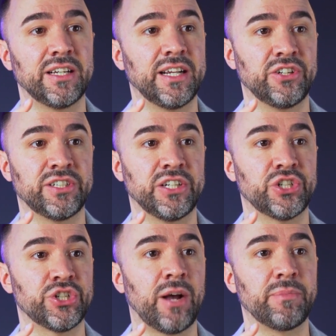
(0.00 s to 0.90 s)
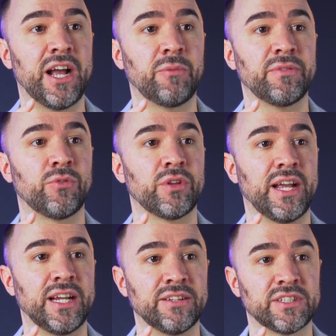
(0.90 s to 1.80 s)
And you just say shop now before the
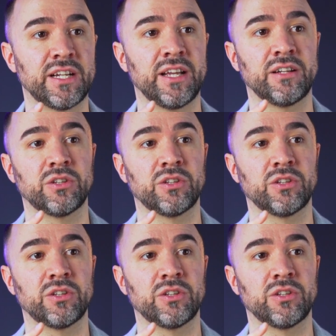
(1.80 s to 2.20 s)
end of Sunday,